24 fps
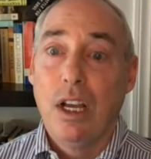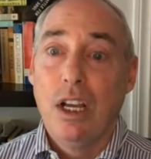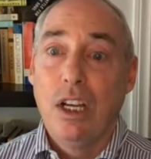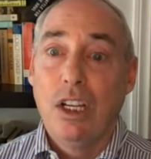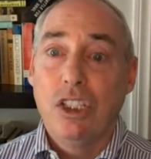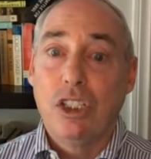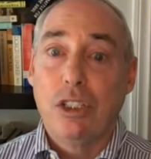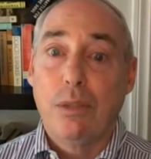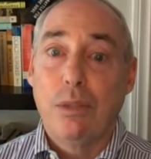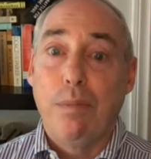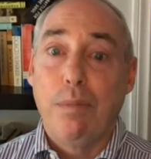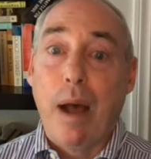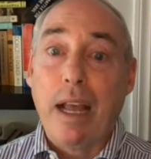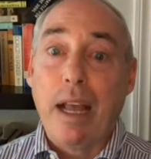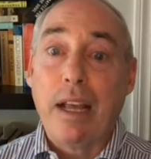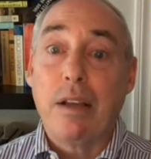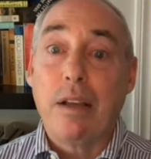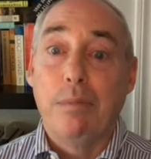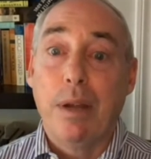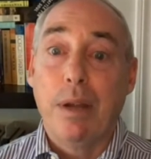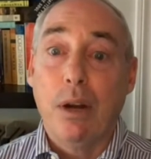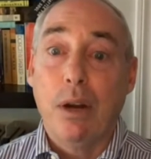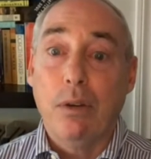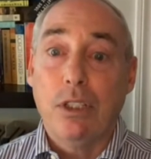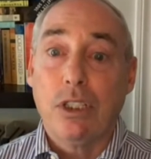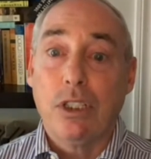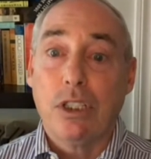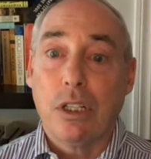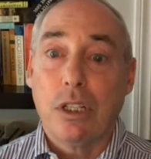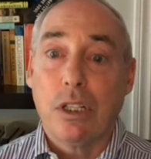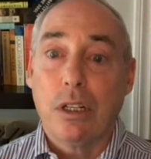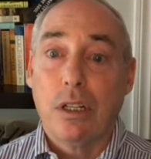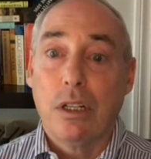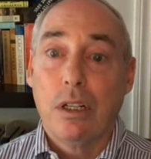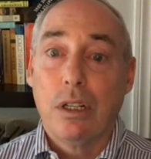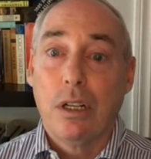Just by
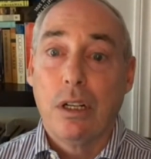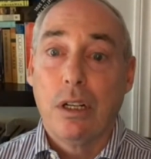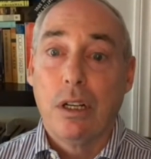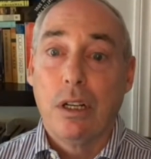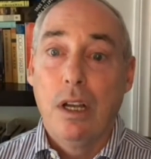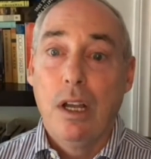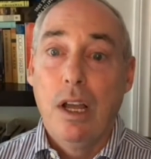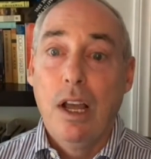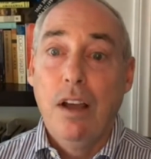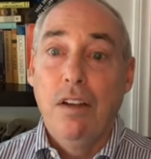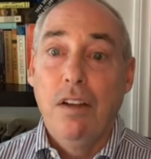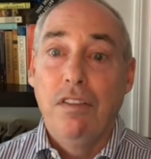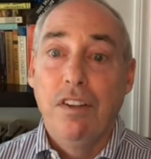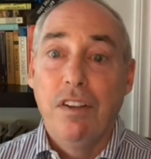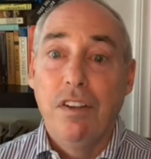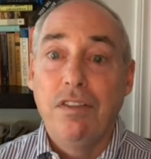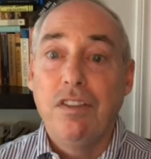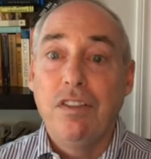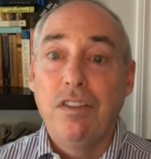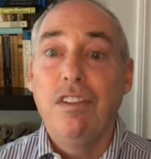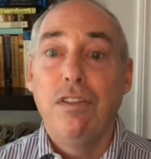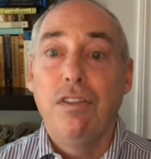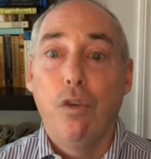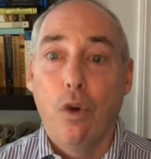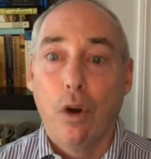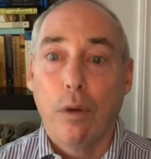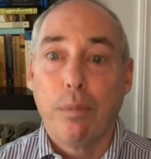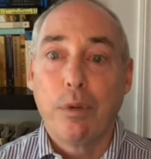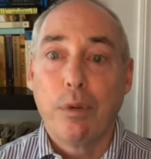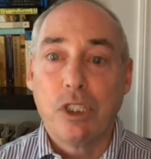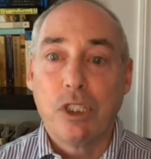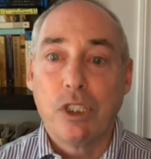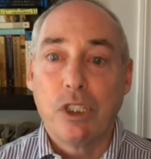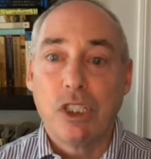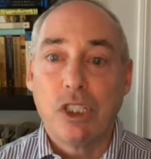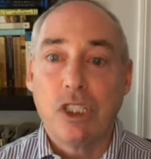comparison, 54%